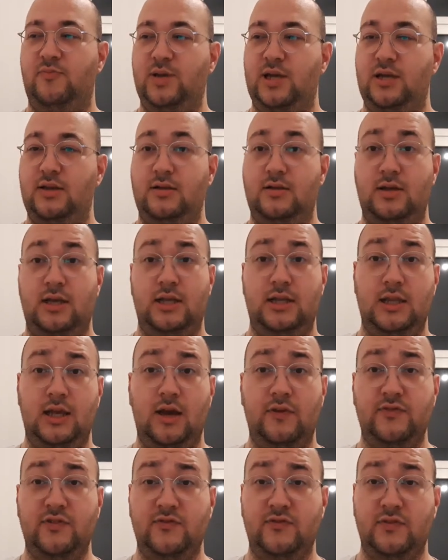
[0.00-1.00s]
been in the
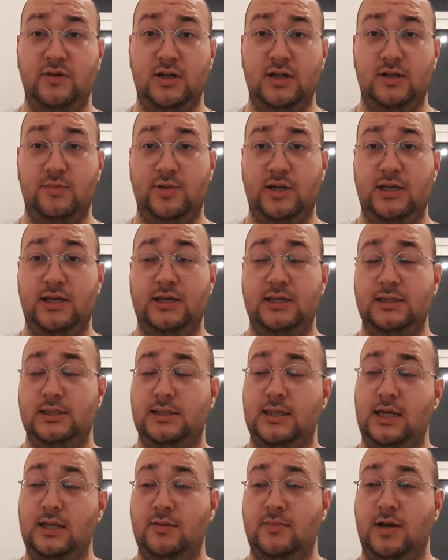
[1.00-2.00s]
oven for a little bit is
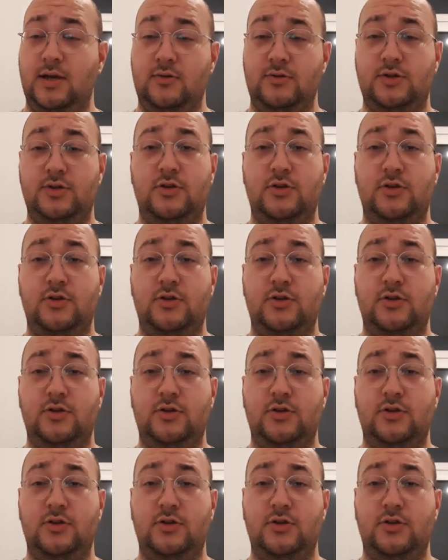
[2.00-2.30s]
take them out,